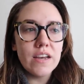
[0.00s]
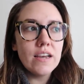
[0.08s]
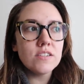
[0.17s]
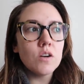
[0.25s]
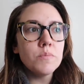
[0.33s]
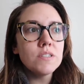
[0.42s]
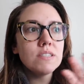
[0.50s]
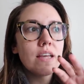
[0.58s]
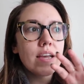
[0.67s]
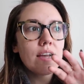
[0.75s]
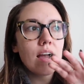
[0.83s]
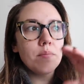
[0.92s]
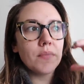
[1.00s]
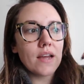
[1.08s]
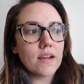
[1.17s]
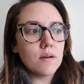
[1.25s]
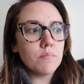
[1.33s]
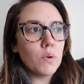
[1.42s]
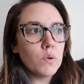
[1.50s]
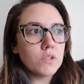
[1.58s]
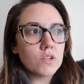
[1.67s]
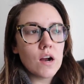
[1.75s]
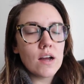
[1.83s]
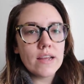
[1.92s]
It's almost like I'm like a
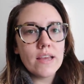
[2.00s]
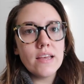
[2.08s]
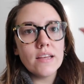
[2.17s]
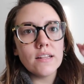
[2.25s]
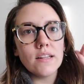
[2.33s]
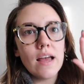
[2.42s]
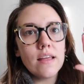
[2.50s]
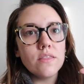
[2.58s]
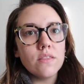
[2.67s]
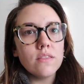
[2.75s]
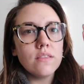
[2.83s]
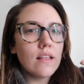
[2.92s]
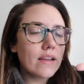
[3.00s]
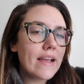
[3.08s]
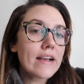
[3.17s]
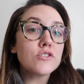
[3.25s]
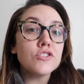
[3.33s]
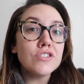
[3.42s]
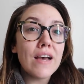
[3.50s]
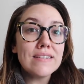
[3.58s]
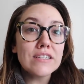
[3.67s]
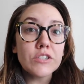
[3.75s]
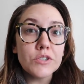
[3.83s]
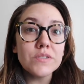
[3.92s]
boulder on a hill, and like
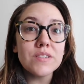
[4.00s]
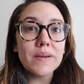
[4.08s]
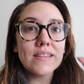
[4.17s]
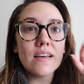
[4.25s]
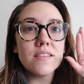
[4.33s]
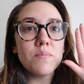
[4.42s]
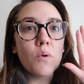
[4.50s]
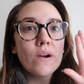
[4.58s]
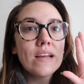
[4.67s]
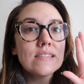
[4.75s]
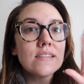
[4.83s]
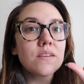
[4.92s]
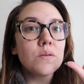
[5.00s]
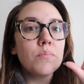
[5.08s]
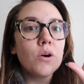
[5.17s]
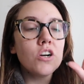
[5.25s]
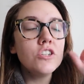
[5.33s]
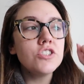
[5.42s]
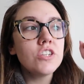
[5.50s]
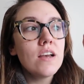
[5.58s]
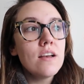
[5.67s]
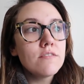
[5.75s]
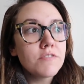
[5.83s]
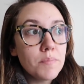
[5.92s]
exercising or doing something like that in the morning is a little push
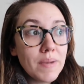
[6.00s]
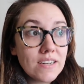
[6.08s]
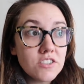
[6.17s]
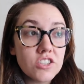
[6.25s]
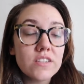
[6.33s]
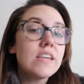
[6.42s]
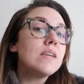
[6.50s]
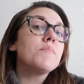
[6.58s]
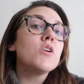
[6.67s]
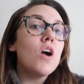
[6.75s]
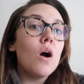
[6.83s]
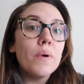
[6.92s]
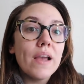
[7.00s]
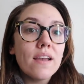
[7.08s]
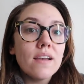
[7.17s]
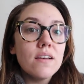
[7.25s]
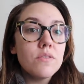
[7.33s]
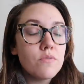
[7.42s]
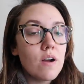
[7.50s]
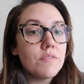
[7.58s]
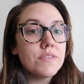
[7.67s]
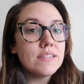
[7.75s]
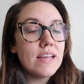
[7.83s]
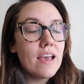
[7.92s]
for me to just keep going
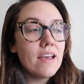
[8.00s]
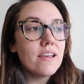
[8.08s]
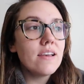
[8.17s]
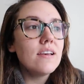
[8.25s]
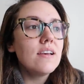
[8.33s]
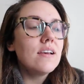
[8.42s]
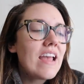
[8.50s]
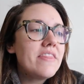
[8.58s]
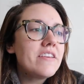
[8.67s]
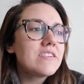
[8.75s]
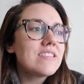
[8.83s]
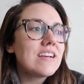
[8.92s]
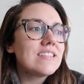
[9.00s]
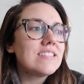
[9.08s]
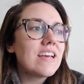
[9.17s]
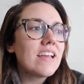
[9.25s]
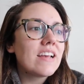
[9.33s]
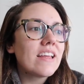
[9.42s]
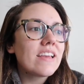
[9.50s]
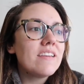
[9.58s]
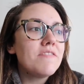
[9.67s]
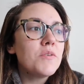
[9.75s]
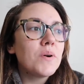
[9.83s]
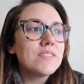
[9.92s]
throughout the day. And there's that saying, like,
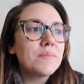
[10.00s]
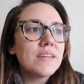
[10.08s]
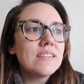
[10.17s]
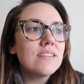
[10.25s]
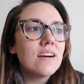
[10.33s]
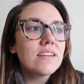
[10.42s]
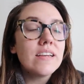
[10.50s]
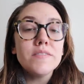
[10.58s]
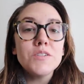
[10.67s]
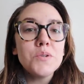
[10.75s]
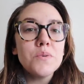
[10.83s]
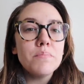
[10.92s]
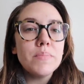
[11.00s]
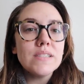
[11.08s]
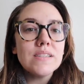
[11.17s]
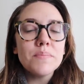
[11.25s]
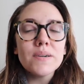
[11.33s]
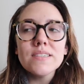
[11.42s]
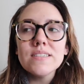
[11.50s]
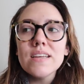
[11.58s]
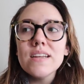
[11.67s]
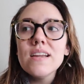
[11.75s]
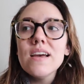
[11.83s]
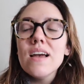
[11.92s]
if you want something done, give it to a busy
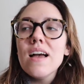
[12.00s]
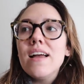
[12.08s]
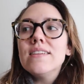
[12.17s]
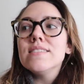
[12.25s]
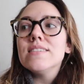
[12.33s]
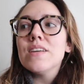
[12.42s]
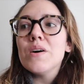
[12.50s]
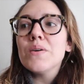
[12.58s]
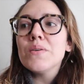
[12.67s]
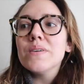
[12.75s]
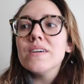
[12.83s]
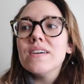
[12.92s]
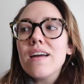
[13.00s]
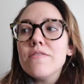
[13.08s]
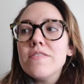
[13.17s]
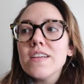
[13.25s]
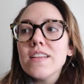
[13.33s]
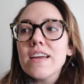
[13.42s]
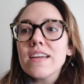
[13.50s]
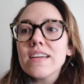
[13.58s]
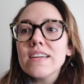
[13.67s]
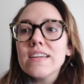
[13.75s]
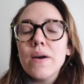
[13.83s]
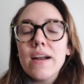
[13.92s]
person. And so I feel
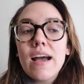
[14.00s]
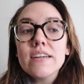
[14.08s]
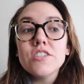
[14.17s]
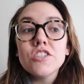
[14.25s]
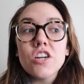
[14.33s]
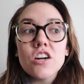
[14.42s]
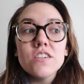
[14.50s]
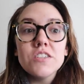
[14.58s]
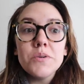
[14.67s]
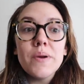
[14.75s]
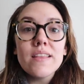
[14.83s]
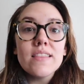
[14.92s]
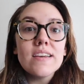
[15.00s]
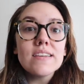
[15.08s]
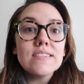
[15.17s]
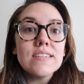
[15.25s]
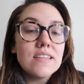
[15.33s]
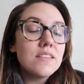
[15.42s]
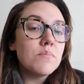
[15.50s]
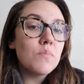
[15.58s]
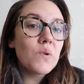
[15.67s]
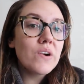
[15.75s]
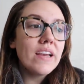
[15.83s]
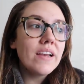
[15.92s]
like when I start doing things in the
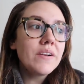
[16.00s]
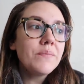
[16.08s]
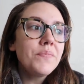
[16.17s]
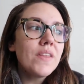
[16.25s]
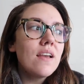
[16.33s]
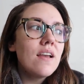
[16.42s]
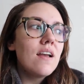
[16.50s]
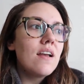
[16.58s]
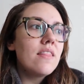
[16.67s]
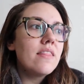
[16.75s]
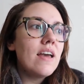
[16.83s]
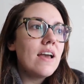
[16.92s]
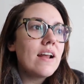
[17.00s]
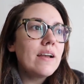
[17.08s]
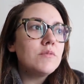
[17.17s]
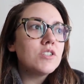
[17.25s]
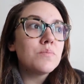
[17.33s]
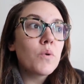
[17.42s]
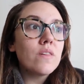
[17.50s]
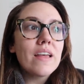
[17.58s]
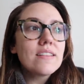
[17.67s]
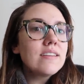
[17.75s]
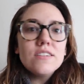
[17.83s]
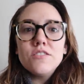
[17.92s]
morning, then I'm just more
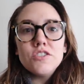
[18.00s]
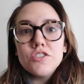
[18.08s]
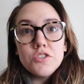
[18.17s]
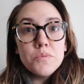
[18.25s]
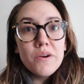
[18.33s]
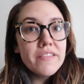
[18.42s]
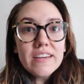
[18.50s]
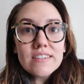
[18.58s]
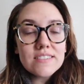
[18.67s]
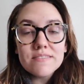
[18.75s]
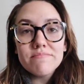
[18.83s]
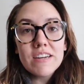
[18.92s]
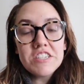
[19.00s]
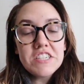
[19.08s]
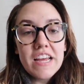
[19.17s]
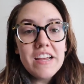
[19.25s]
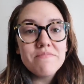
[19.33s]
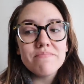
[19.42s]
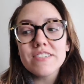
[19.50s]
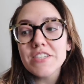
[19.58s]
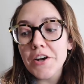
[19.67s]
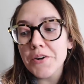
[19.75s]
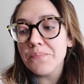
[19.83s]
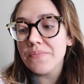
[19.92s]
likely to just do more things. I just am.
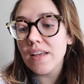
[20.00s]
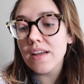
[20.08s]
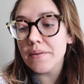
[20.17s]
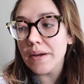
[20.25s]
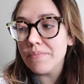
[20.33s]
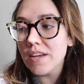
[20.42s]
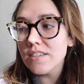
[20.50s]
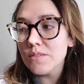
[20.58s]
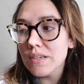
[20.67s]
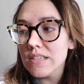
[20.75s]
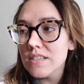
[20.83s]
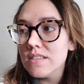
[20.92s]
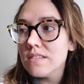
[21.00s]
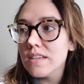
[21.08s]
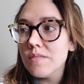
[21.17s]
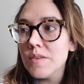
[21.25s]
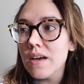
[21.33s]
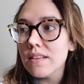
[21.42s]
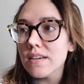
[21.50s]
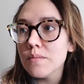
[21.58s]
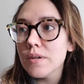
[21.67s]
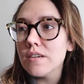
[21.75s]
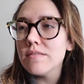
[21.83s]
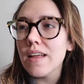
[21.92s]
So anyway, I just wanted to give you that little
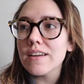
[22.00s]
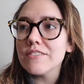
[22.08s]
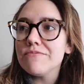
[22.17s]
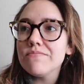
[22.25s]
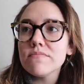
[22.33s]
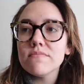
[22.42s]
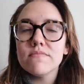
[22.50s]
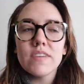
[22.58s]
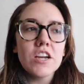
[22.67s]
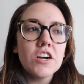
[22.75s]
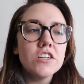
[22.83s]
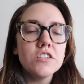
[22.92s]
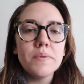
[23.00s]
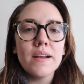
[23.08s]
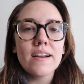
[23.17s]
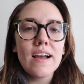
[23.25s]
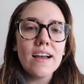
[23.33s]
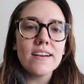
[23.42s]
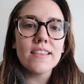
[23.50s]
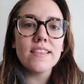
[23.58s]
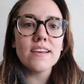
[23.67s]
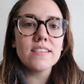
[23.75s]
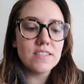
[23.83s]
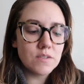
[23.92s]
bit of like encouragement kind of
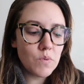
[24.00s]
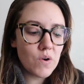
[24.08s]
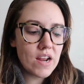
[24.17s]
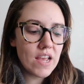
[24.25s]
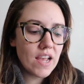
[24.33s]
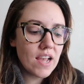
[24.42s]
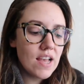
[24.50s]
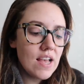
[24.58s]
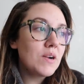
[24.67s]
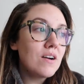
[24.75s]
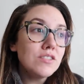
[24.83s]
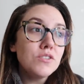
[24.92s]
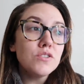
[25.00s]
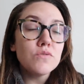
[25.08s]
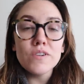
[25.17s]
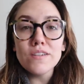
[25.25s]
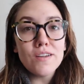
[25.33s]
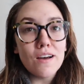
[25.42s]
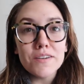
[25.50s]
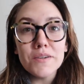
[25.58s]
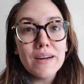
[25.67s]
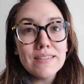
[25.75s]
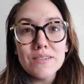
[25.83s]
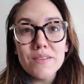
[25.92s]
thing this morning, but also just real talk. You
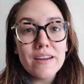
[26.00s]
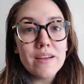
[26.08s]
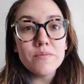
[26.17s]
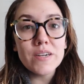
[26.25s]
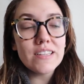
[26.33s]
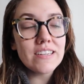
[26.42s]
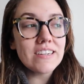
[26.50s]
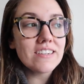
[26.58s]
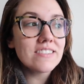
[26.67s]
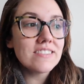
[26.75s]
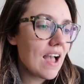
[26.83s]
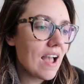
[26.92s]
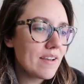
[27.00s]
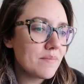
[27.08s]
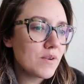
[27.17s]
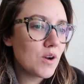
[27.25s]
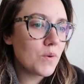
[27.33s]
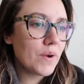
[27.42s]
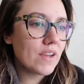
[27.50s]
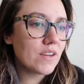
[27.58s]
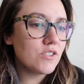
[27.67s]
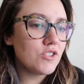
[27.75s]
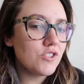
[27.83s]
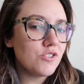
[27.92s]
guys know that I'm real here. I am
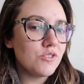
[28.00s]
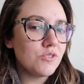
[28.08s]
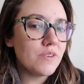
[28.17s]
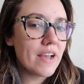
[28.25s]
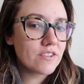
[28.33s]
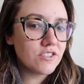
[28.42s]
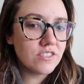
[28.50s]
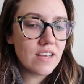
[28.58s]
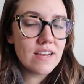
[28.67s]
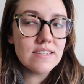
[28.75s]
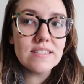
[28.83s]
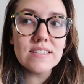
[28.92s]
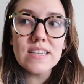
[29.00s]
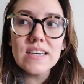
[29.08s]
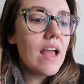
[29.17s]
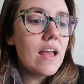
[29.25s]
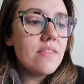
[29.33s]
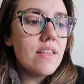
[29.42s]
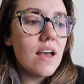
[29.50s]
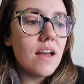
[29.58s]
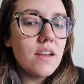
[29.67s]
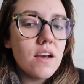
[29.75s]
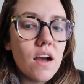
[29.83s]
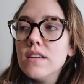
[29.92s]
going to exercise and
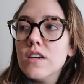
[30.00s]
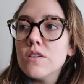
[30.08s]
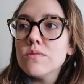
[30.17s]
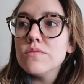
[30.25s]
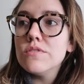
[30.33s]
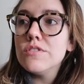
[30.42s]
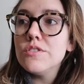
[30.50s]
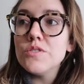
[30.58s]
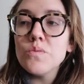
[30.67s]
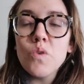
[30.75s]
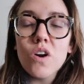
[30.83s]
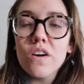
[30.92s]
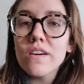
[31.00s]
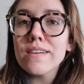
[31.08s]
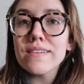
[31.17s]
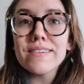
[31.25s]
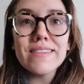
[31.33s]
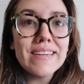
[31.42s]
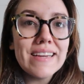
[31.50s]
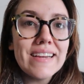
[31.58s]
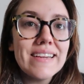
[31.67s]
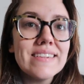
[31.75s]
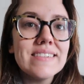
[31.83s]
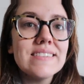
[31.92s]
then, you know, do some work and
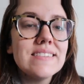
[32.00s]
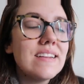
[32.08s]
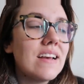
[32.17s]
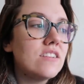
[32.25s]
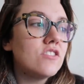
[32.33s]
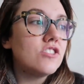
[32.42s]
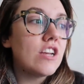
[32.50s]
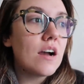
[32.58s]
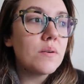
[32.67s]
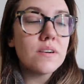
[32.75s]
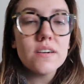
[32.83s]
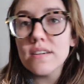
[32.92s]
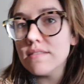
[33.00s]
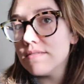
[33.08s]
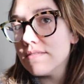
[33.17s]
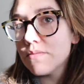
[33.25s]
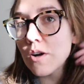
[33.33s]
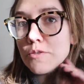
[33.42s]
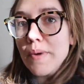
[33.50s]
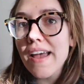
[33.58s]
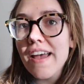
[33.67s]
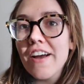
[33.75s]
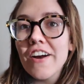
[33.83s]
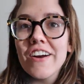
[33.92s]
clean and shower and wash my
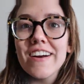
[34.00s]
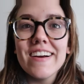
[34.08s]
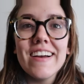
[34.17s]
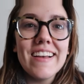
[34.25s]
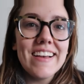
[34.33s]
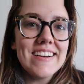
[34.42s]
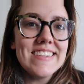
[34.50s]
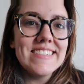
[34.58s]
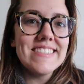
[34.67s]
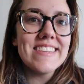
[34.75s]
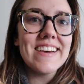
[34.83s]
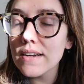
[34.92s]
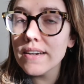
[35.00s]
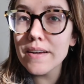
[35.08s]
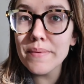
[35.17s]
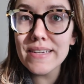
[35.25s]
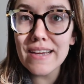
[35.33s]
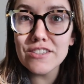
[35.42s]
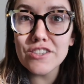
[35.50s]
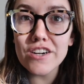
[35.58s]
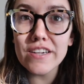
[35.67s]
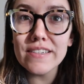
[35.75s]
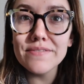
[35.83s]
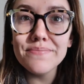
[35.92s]
hair, and I'm gonna get my day
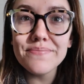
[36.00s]
started.